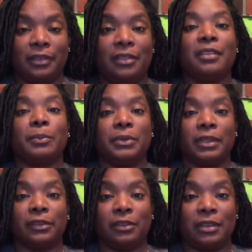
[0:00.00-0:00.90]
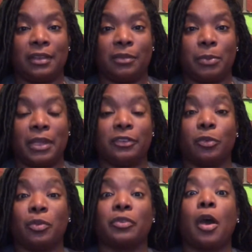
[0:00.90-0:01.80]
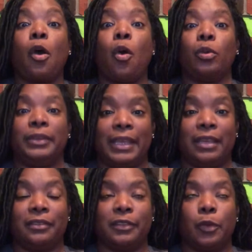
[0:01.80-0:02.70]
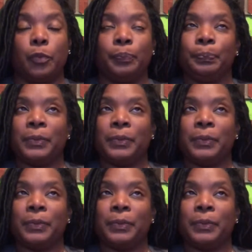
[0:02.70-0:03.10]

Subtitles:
And this particular dance practice was all day. So